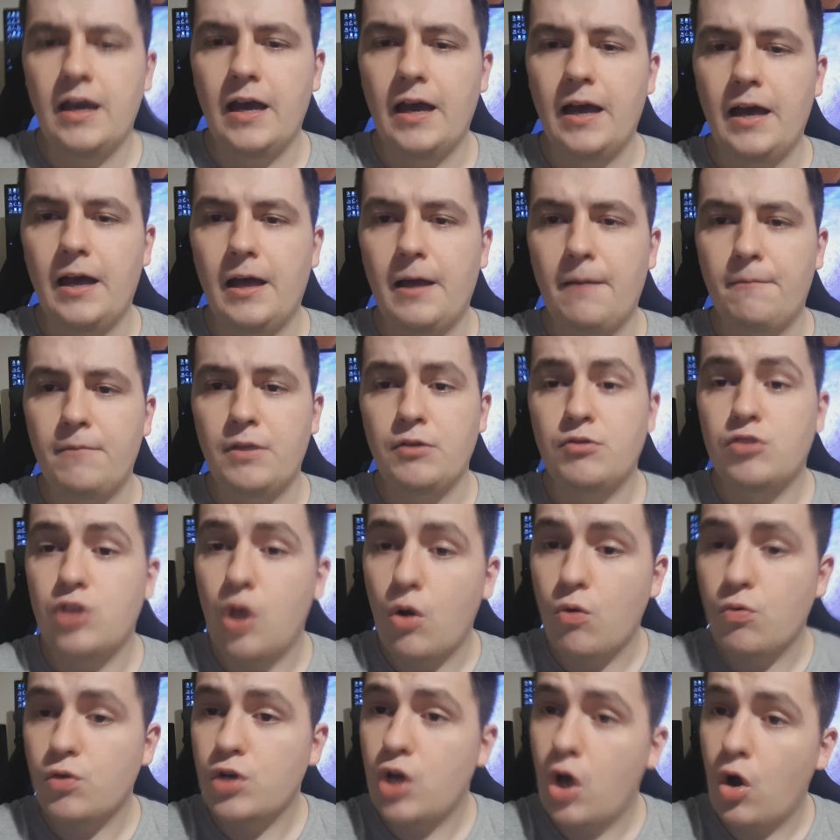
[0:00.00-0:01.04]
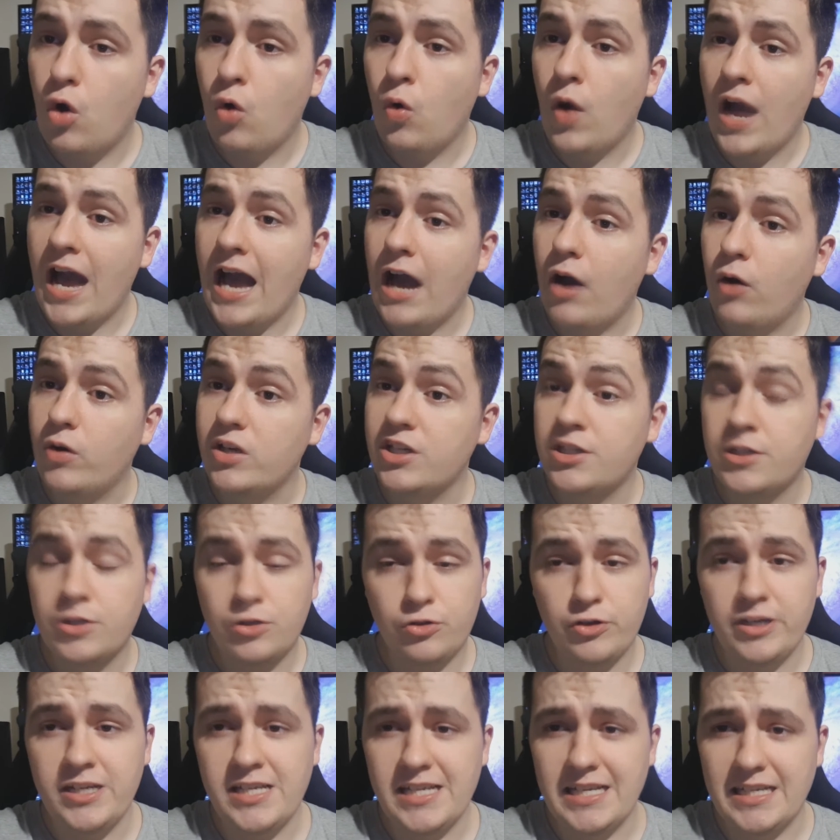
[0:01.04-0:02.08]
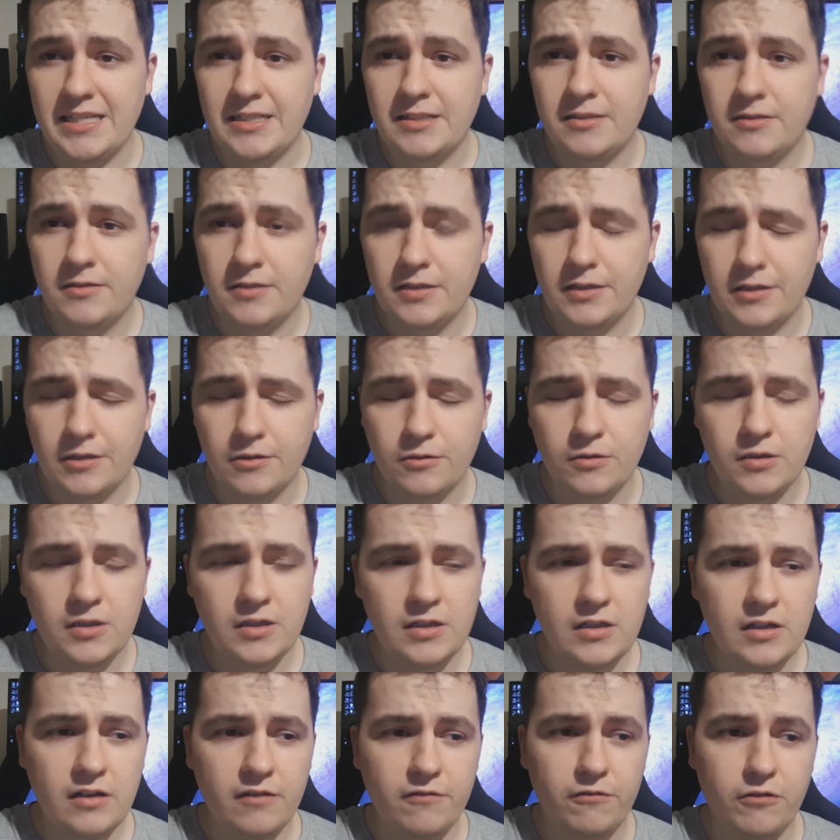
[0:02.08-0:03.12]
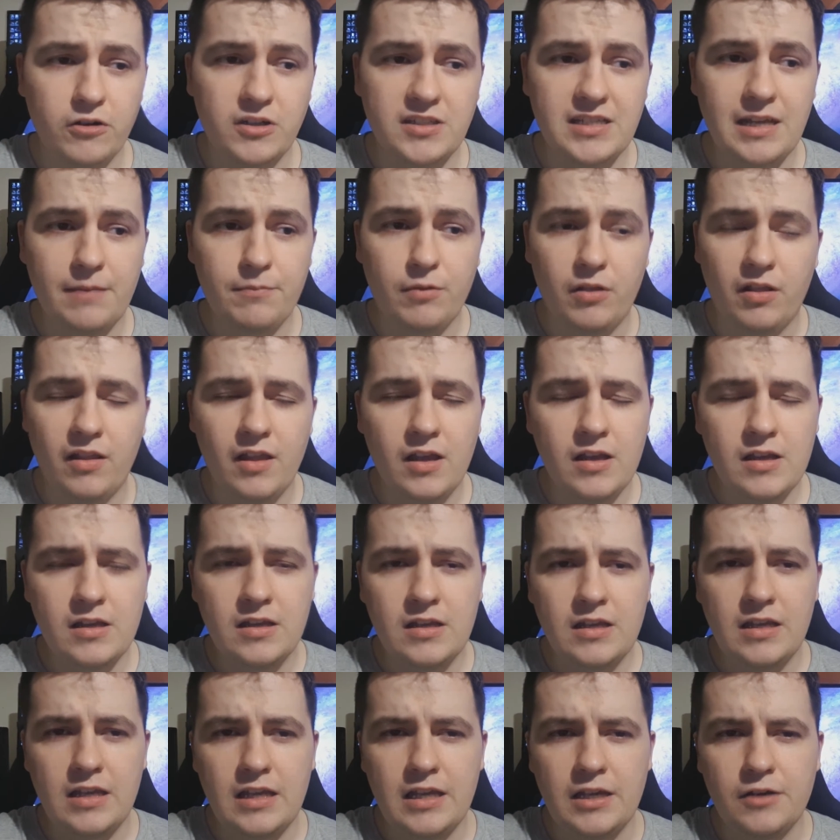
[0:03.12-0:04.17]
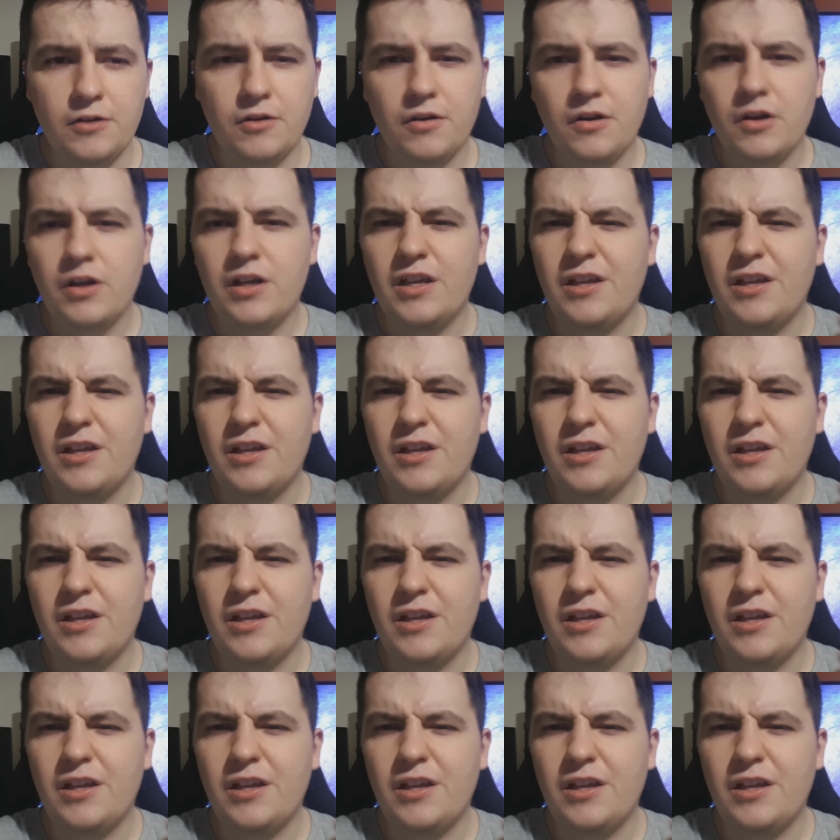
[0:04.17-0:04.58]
don't know how it's treated, For example, it's